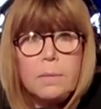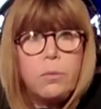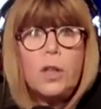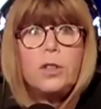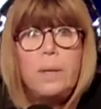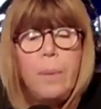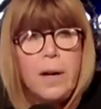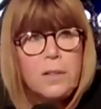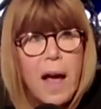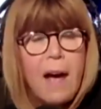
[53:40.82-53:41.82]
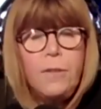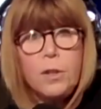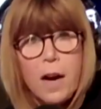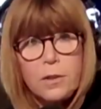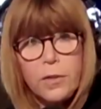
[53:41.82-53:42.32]
Rush Limbaugh to
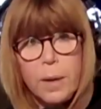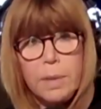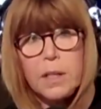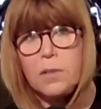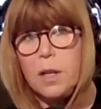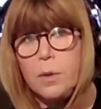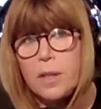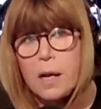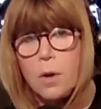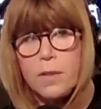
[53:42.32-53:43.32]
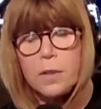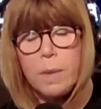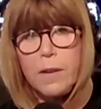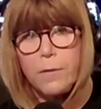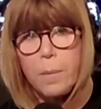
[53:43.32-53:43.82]
advertise for them because he was getting all this
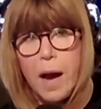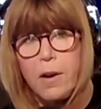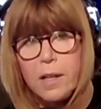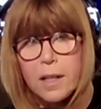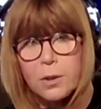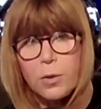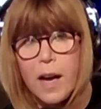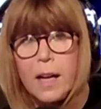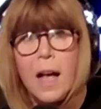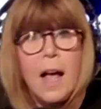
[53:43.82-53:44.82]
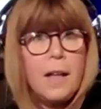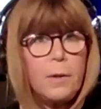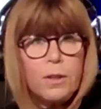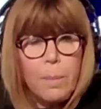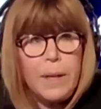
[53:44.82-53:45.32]
money from Heritage, right?
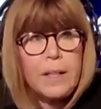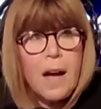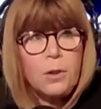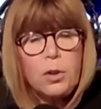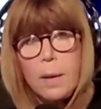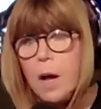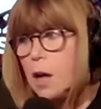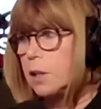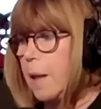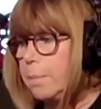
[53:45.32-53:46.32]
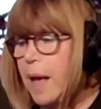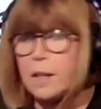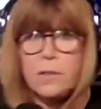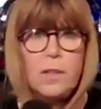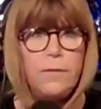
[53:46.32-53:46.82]
There was a big controversy. Glenn
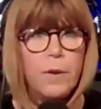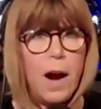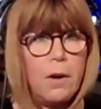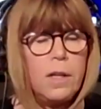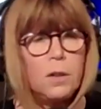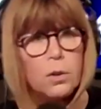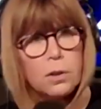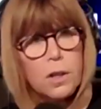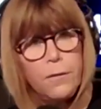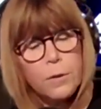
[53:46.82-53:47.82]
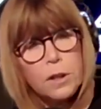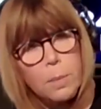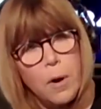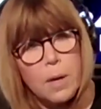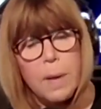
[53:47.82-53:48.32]
Beck, is he for Heritage or is he for Tea
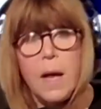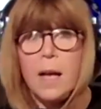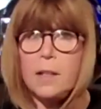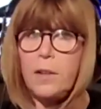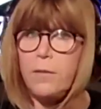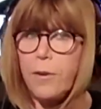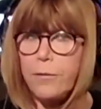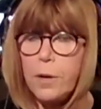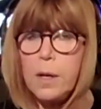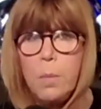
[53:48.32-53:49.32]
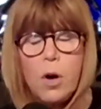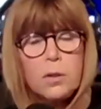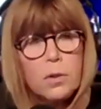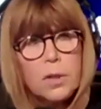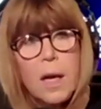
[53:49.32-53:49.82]
Party? Is he for Freedom
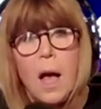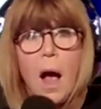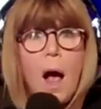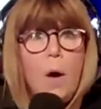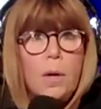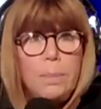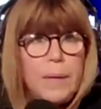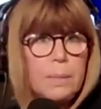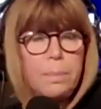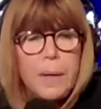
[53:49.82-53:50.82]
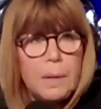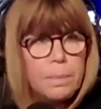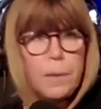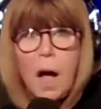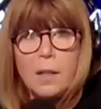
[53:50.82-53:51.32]
Works or is he? Our big,
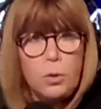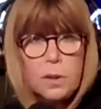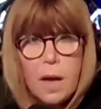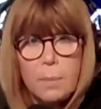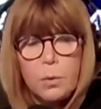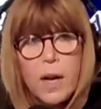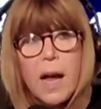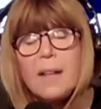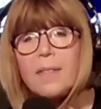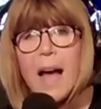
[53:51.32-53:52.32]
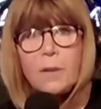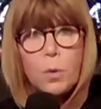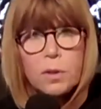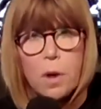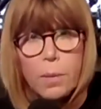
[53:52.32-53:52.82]
big contretemps, right? And that's
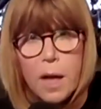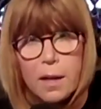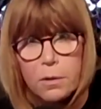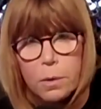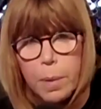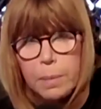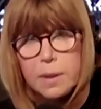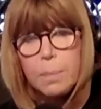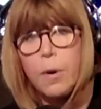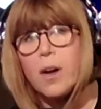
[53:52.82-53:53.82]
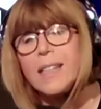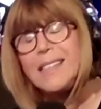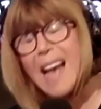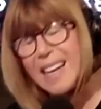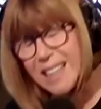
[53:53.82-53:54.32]
what's going on in the Republican Party
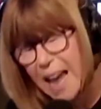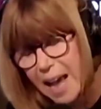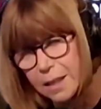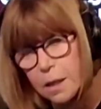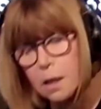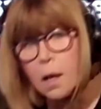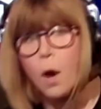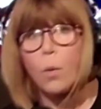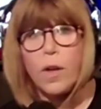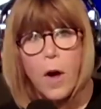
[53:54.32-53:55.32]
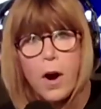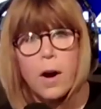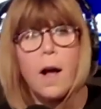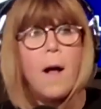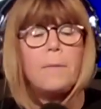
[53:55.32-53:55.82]
yet again with
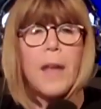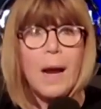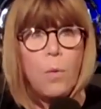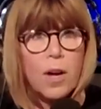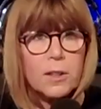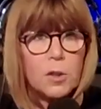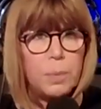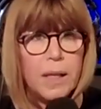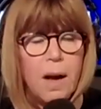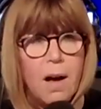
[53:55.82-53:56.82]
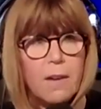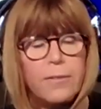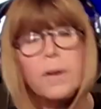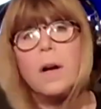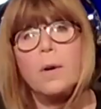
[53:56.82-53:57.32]
her. They want to split
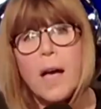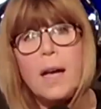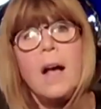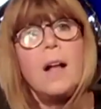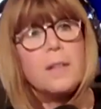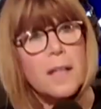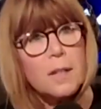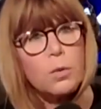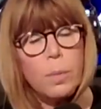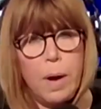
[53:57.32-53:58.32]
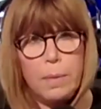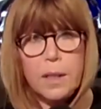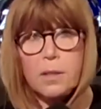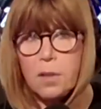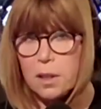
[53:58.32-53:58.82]
off, okay? These
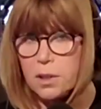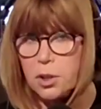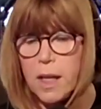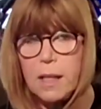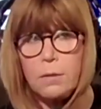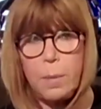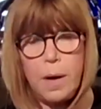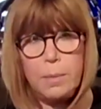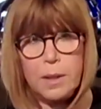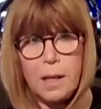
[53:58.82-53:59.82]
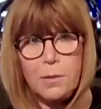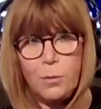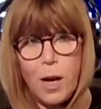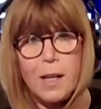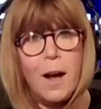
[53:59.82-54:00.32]
Republicans, the Liz Cheney Republicans,
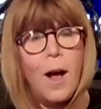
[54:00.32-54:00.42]
right?